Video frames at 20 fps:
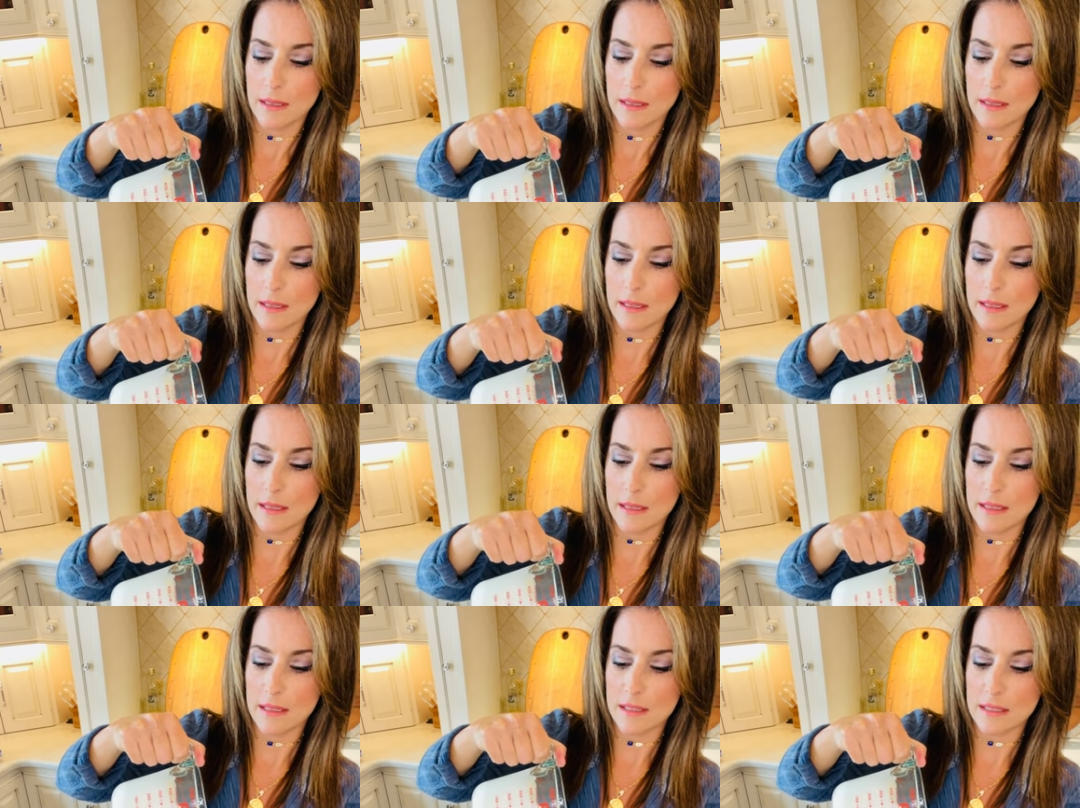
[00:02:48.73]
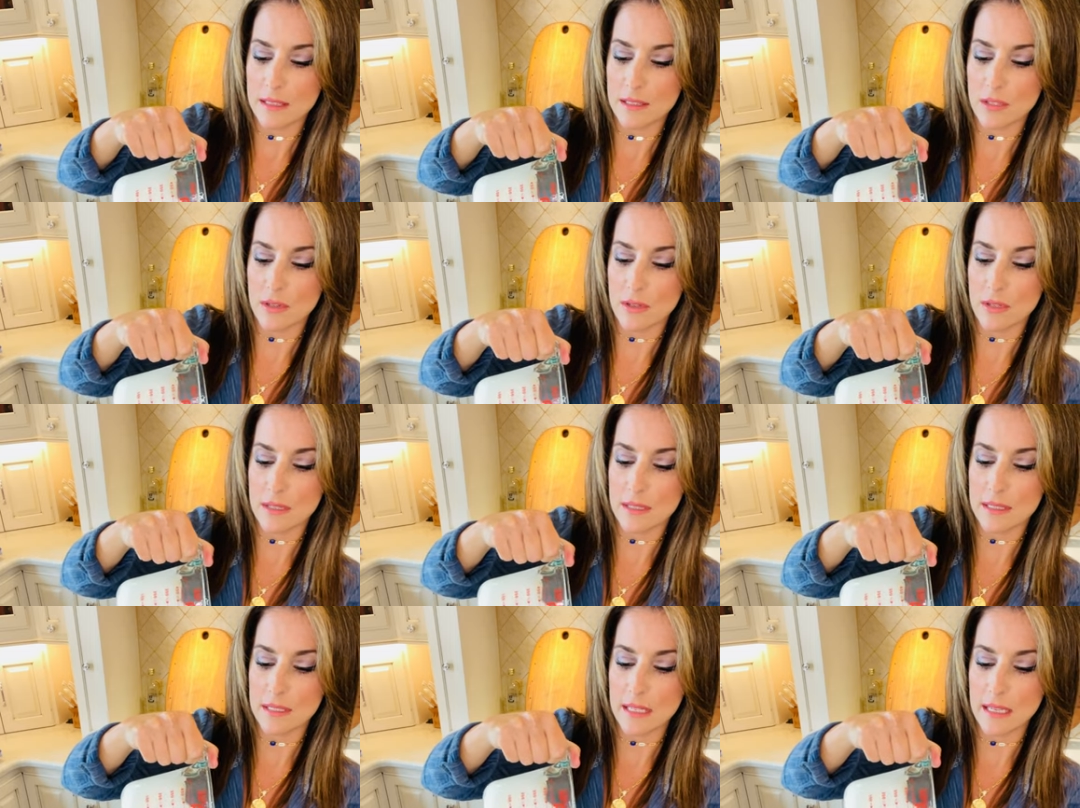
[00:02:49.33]
And as you
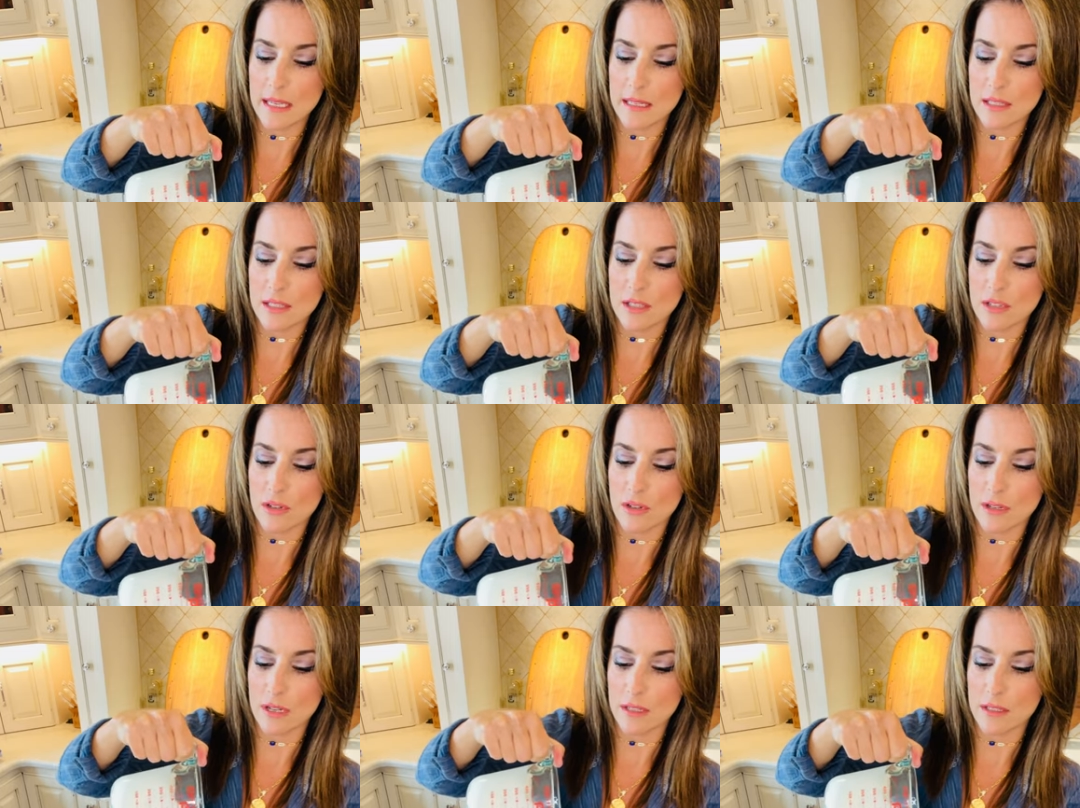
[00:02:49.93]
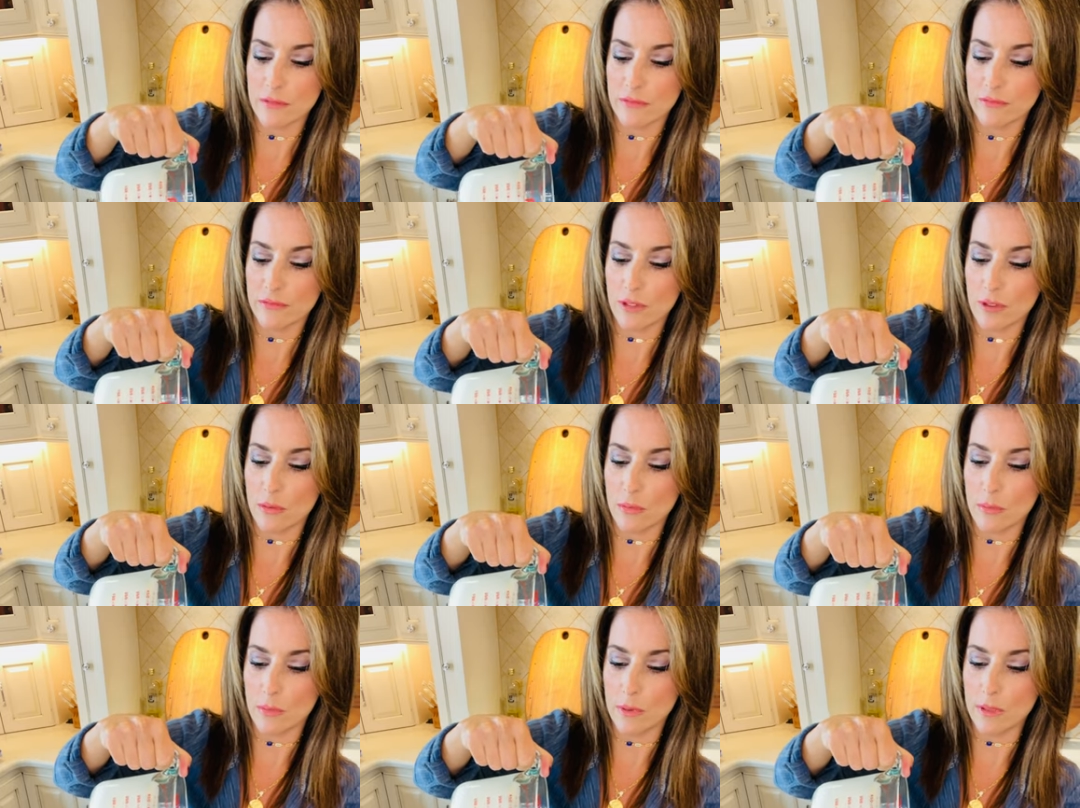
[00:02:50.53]
can see, it's starting to
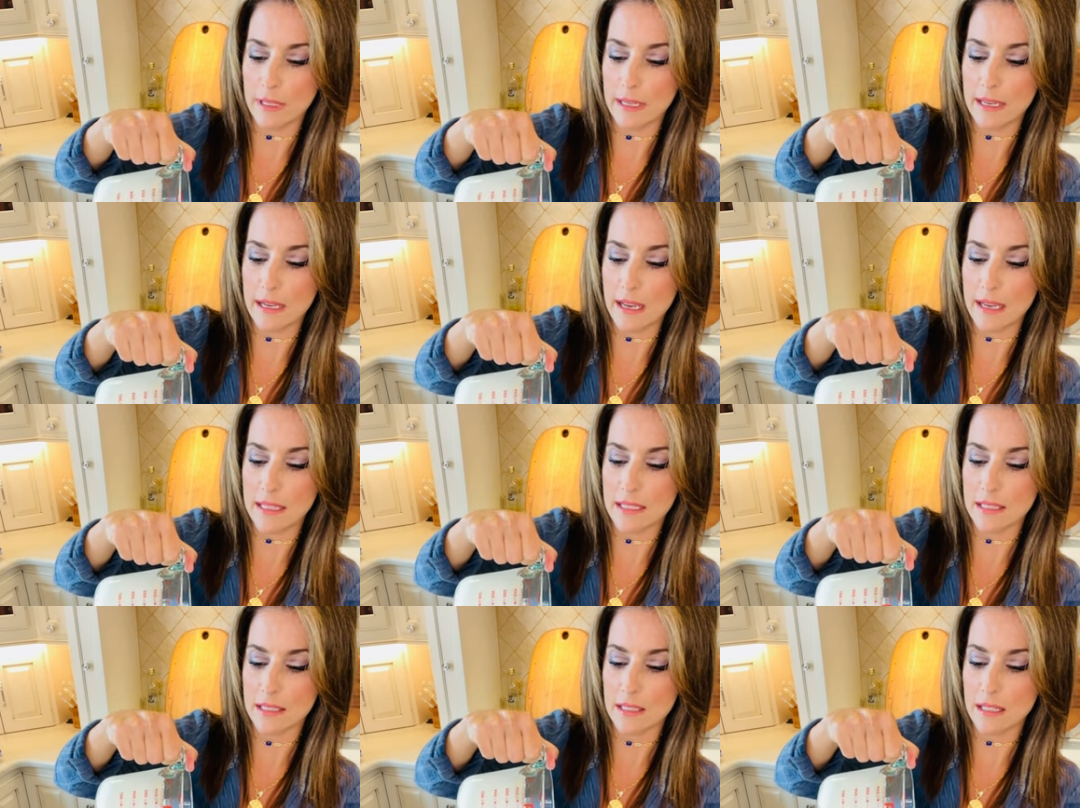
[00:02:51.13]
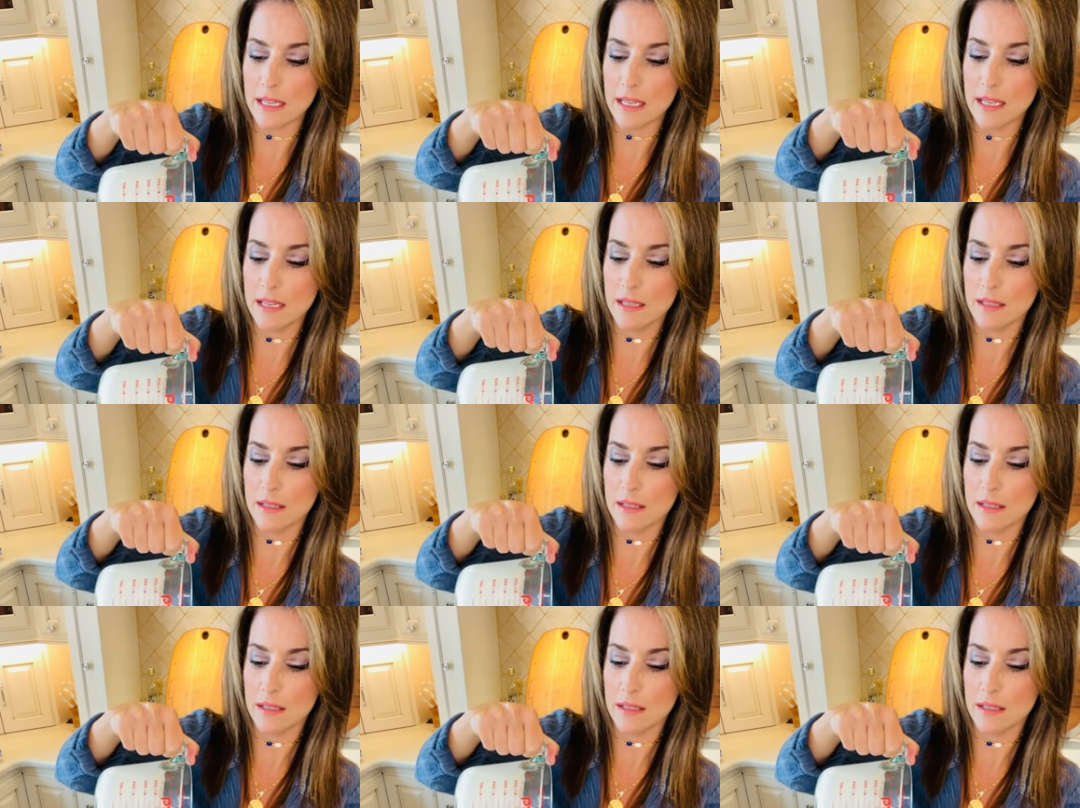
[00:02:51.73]
float really nicely.